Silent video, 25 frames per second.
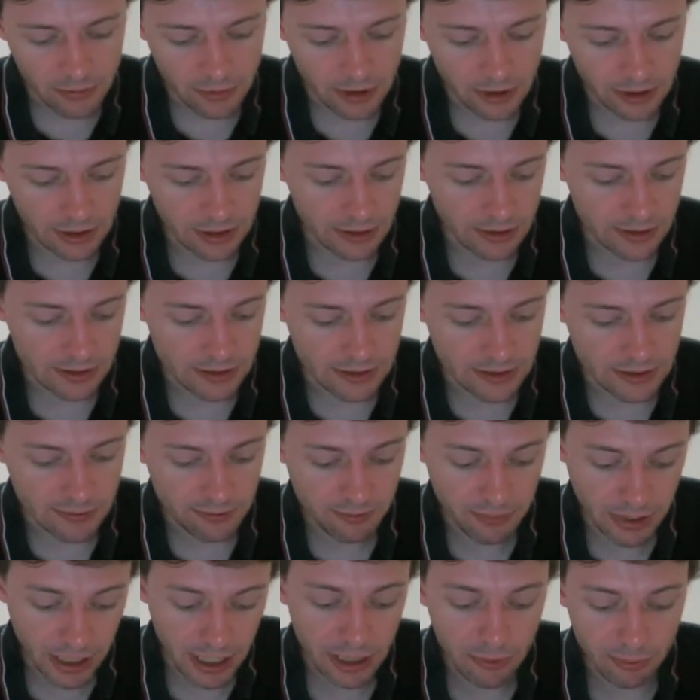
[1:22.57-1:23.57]

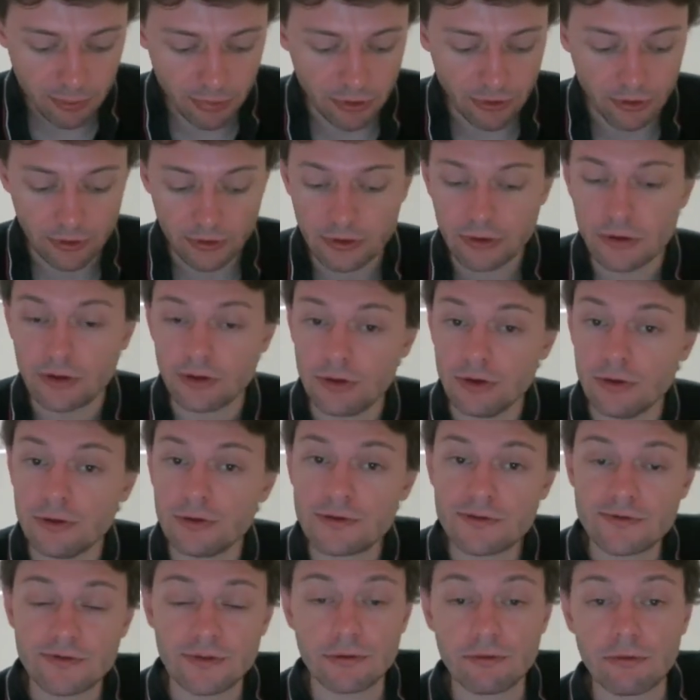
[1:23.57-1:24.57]
is paper
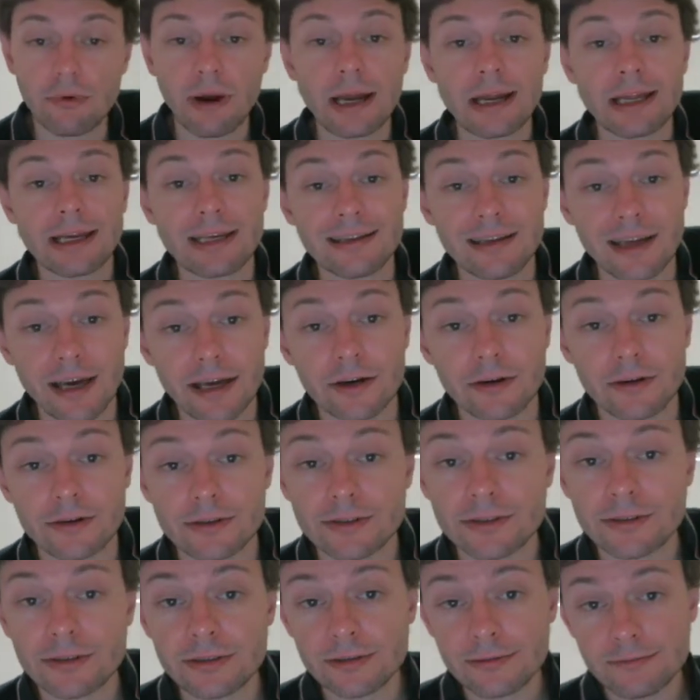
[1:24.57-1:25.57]
used for writing
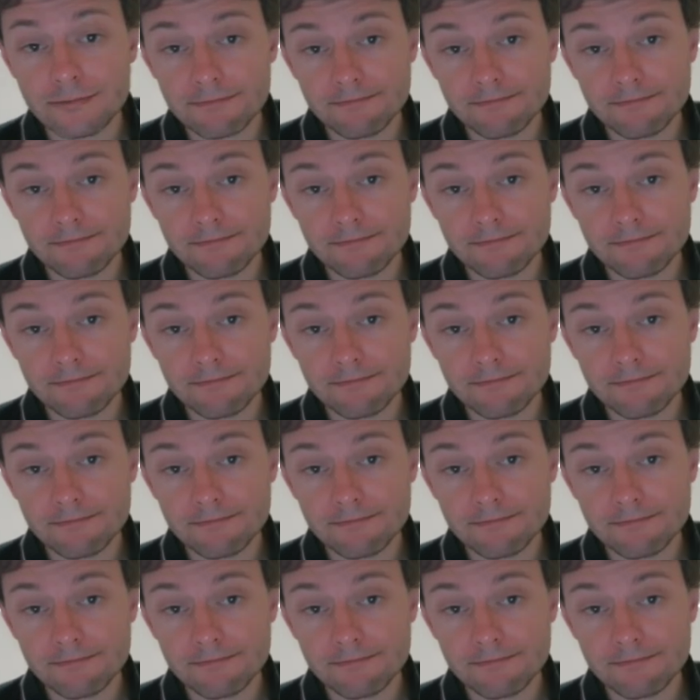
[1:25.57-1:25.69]
letters.